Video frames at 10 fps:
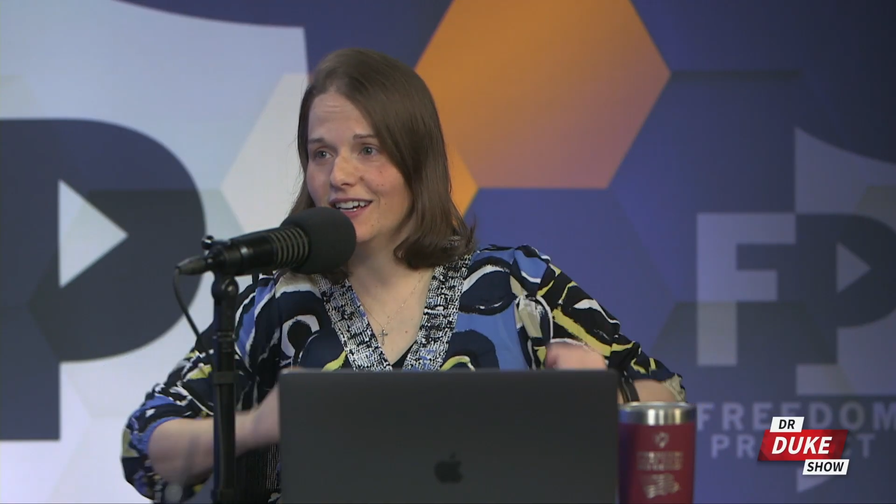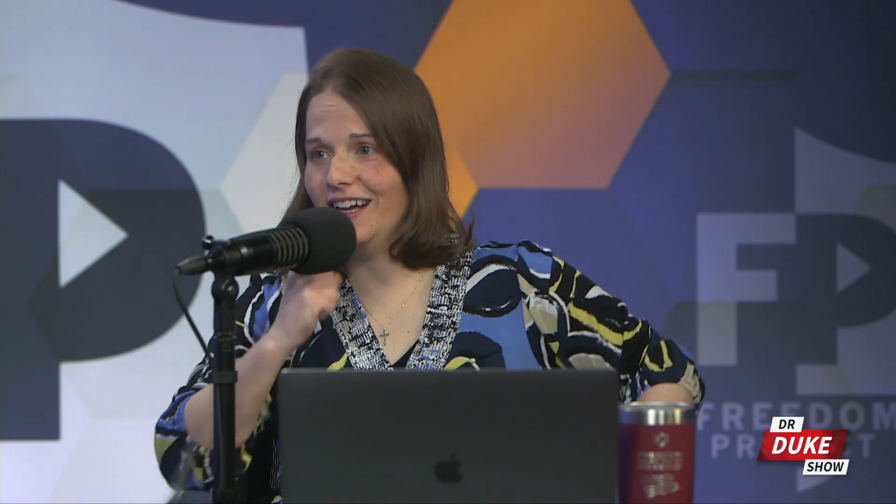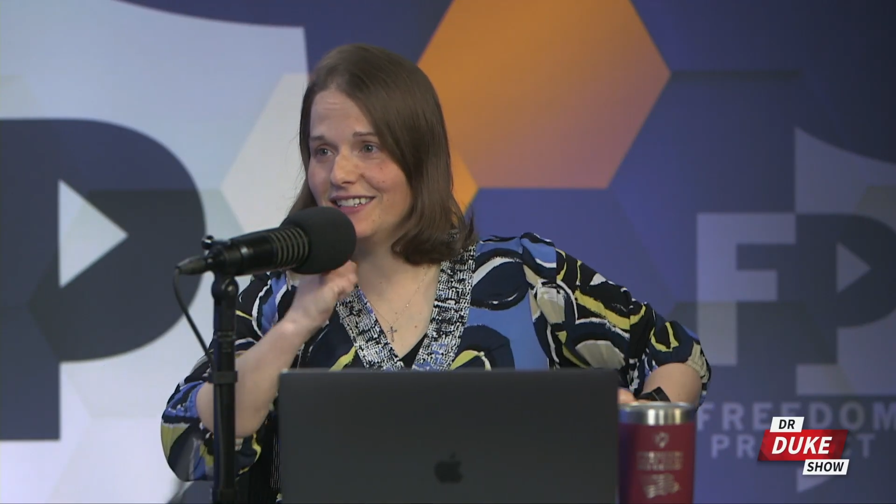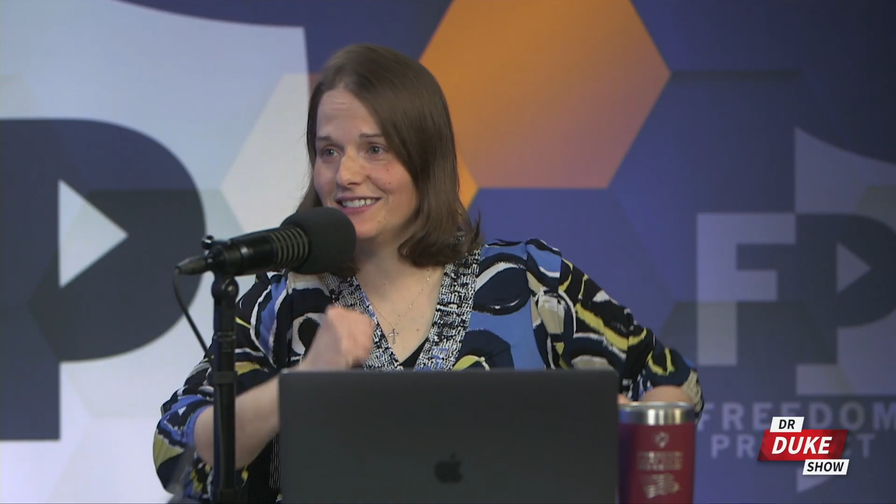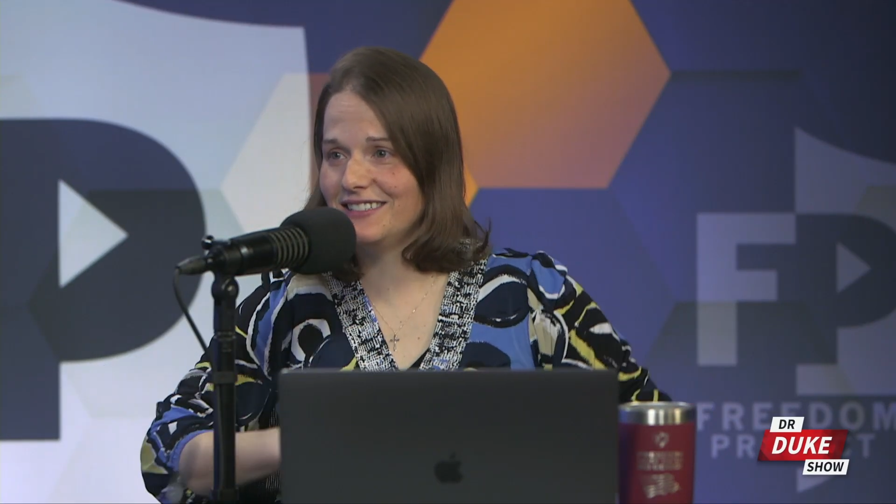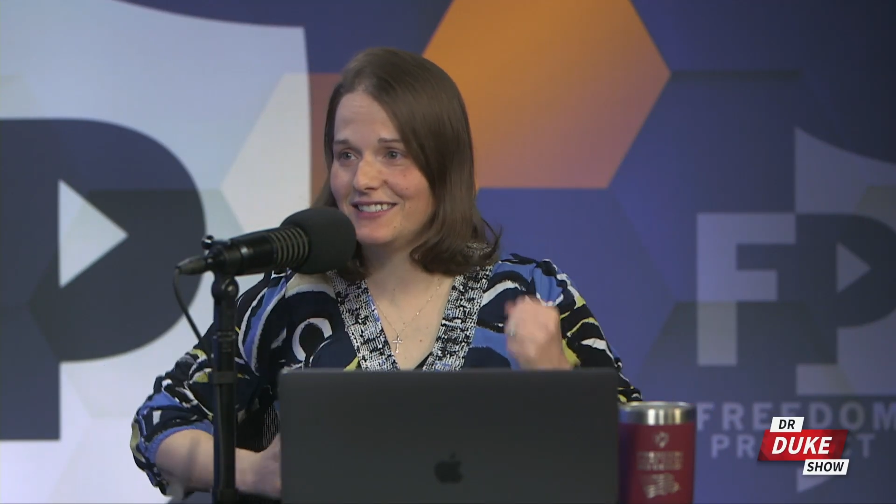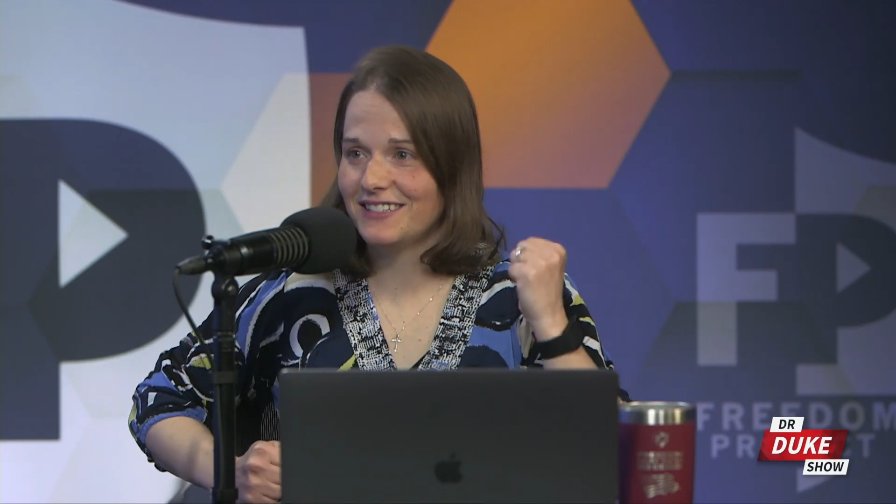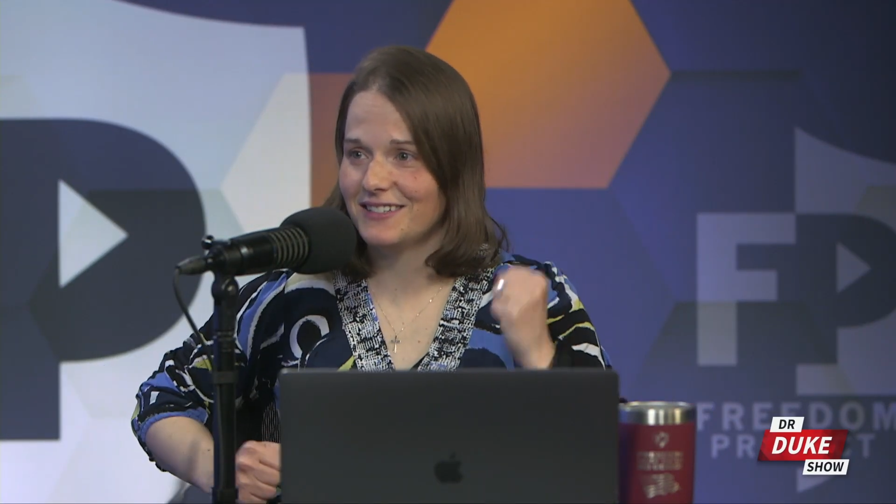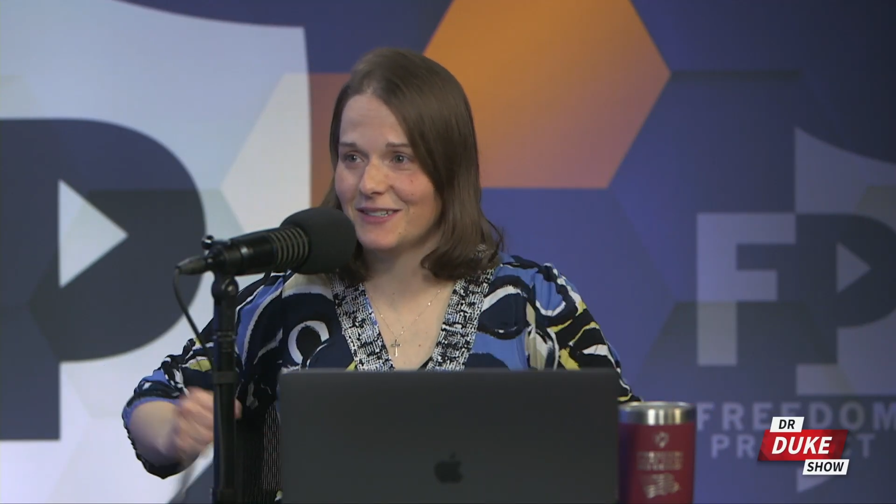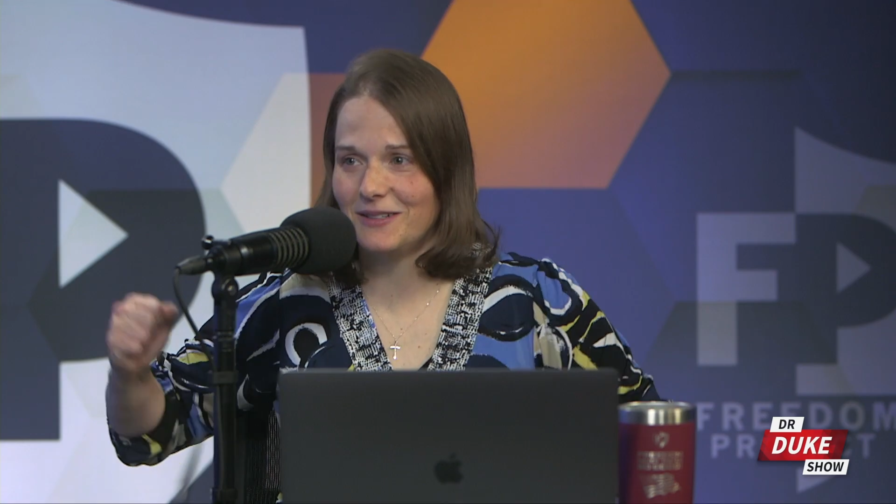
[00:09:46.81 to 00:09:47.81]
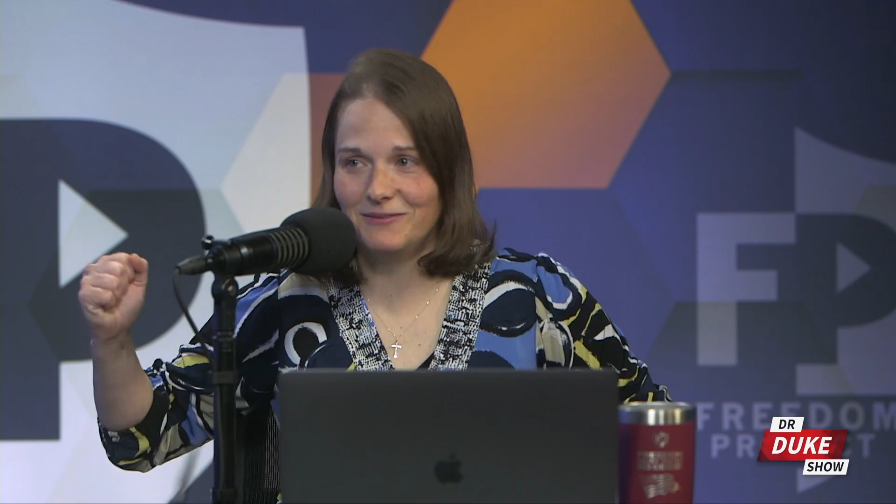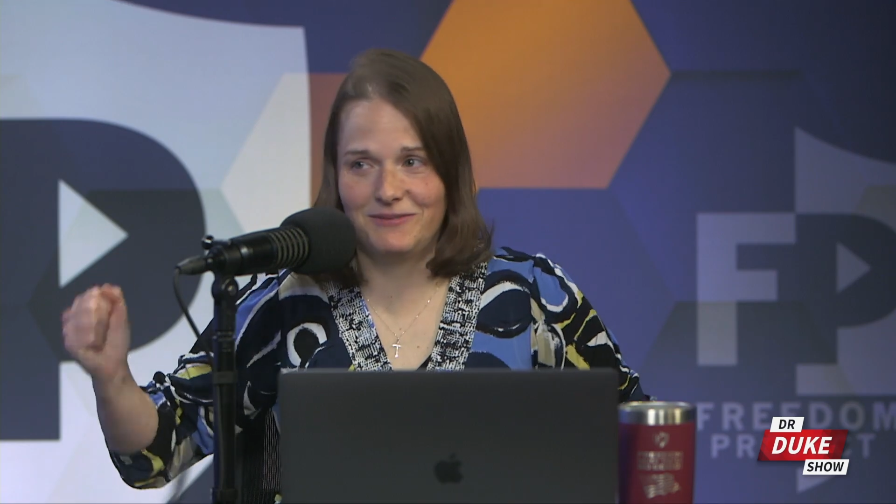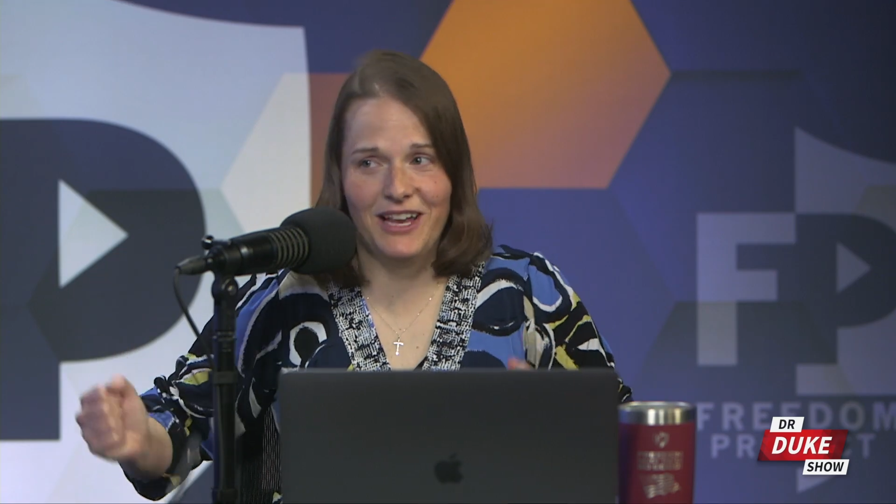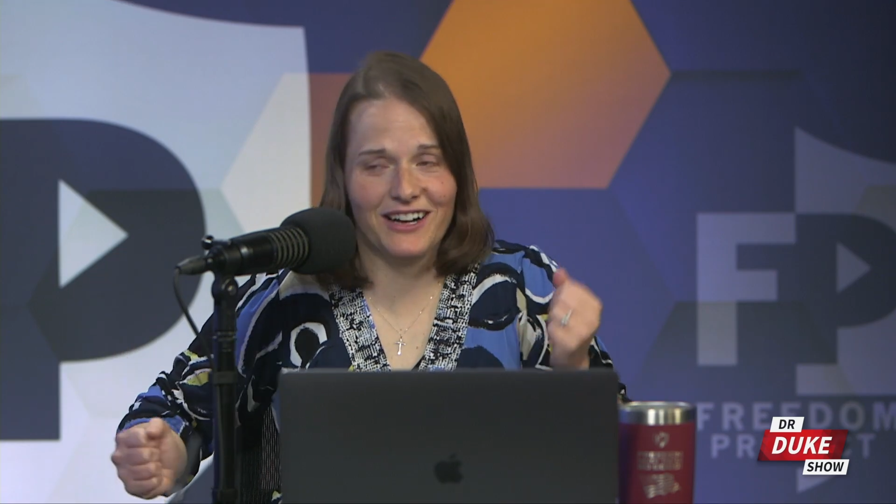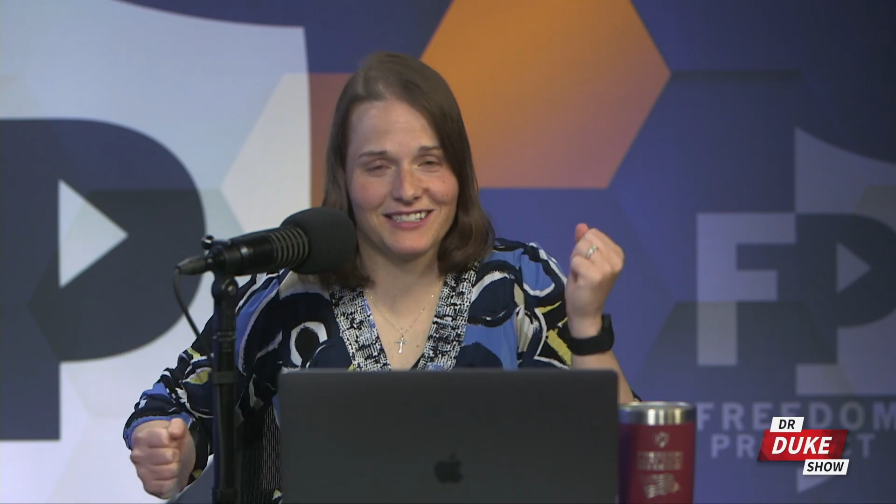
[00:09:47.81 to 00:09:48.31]
and
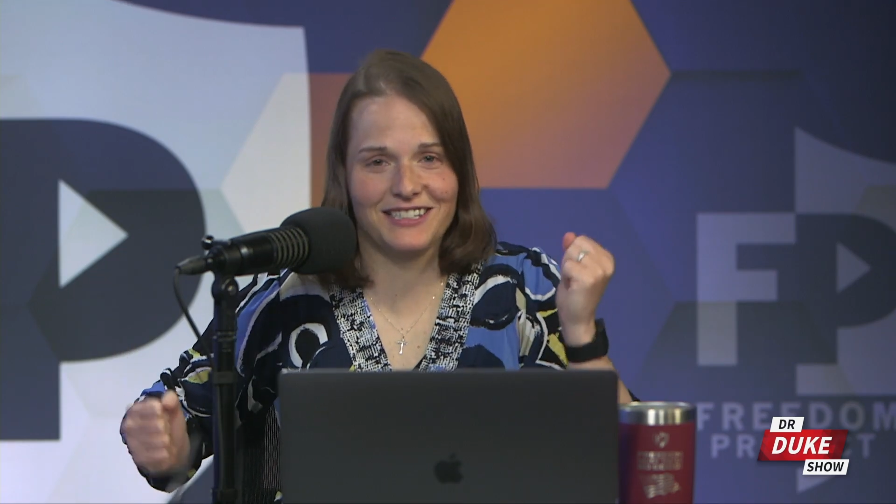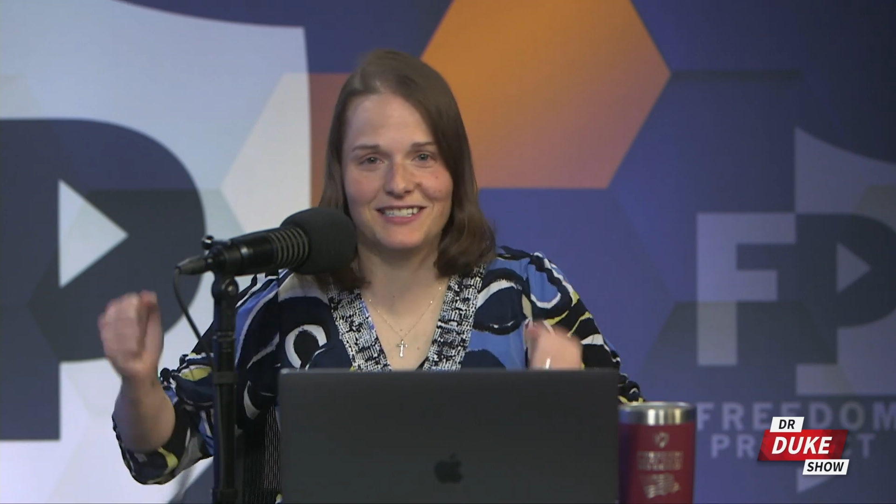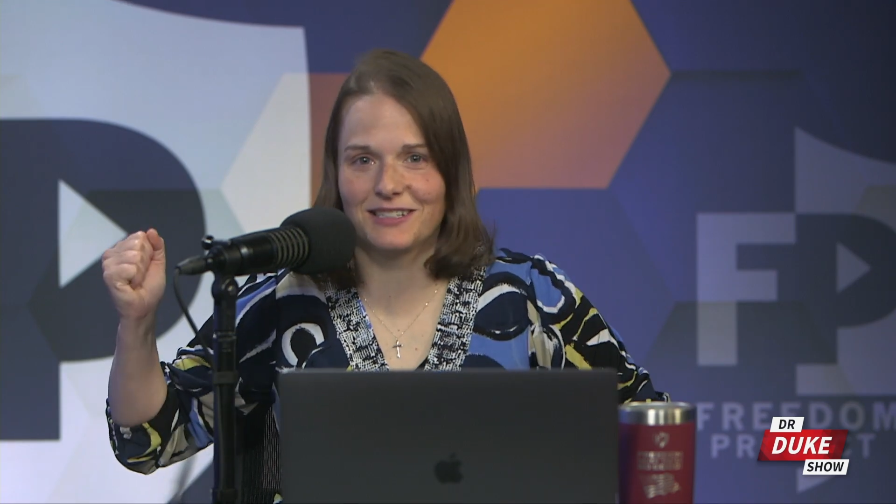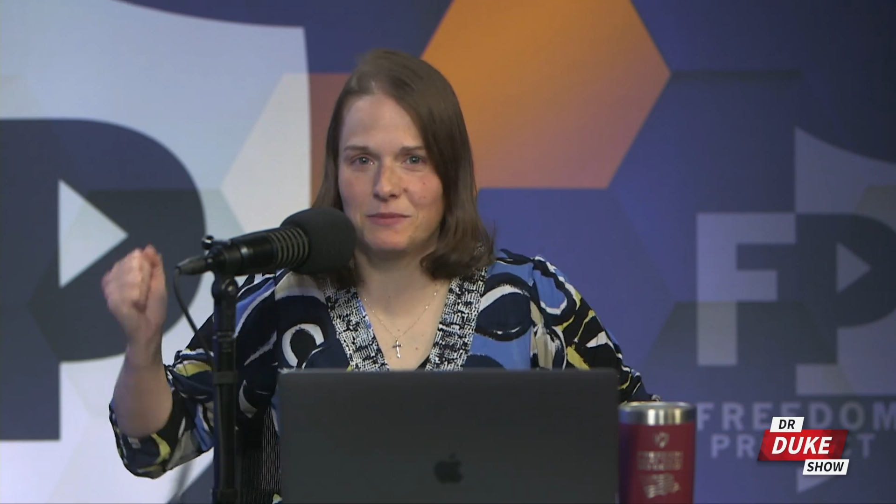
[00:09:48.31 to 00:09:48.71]
conducts these man